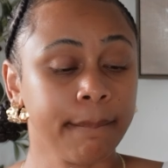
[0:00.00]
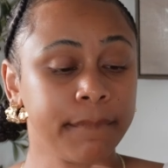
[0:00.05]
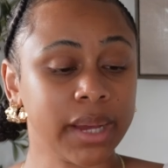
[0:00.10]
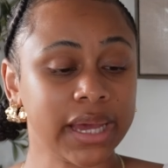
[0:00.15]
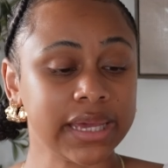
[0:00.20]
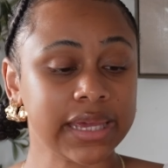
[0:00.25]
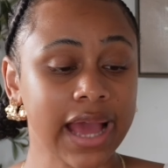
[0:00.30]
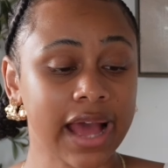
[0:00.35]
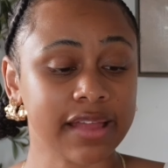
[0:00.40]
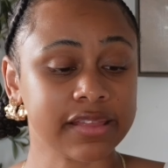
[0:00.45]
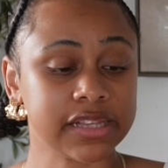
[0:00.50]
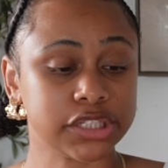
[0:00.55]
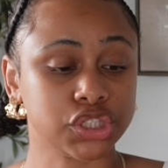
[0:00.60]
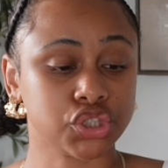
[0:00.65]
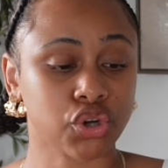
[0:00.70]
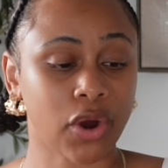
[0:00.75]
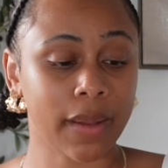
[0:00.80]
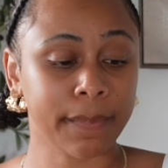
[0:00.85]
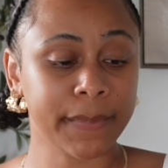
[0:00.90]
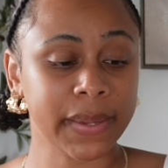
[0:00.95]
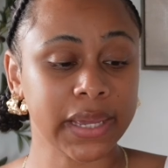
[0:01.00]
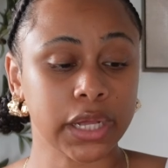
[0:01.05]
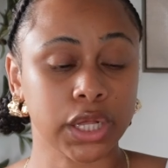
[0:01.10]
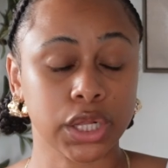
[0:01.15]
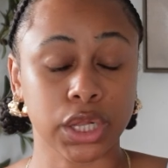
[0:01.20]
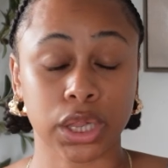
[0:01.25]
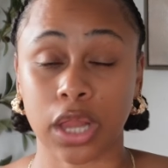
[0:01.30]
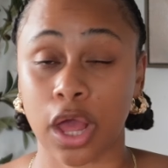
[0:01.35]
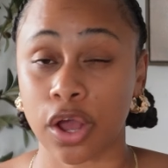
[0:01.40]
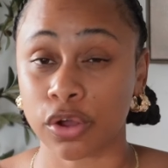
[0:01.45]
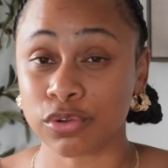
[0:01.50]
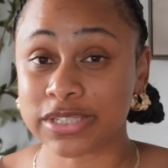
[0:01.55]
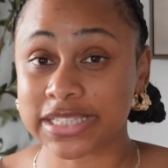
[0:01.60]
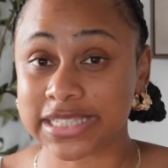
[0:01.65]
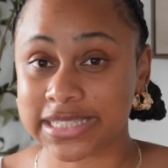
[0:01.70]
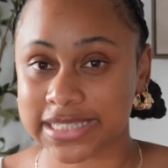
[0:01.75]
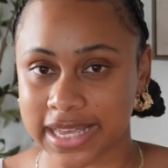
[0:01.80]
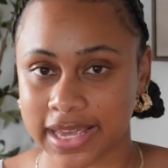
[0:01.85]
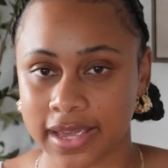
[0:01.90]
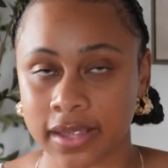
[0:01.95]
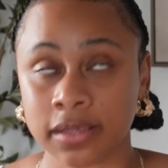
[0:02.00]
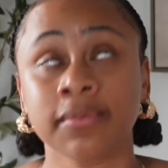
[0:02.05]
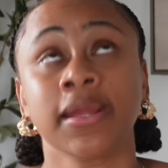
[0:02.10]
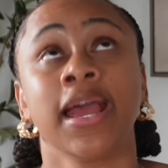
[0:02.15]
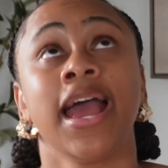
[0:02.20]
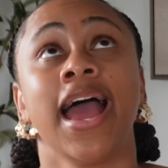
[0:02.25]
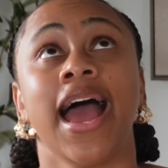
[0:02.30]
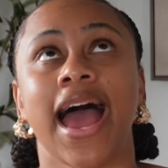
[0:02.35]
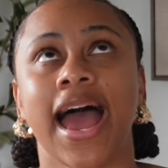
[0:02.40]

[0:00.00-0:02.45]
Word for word: but yeah the tropic glow scent